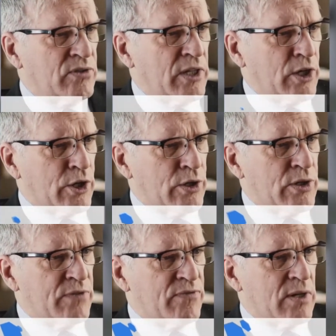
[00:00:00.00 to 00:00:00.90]
he
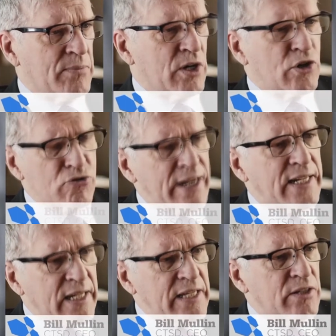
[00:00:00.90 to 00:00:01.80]
learned from great
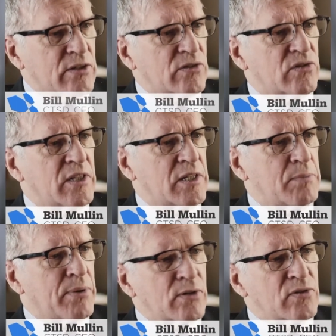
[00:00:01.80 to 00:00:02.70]
leaders in
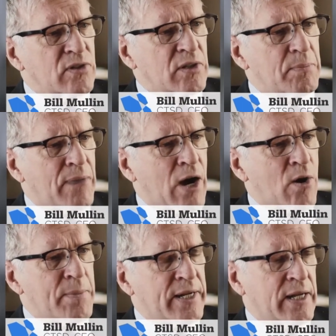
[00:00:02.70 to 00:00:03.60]
personal
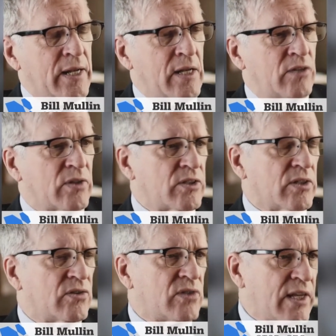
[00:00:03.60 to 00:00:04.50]
empowerment, such
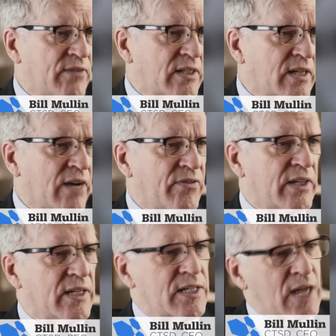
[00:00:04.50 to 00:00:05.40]
as Stephen Covey
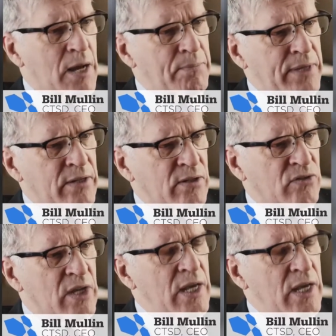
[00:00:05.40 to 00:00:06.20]
and Tom Peters,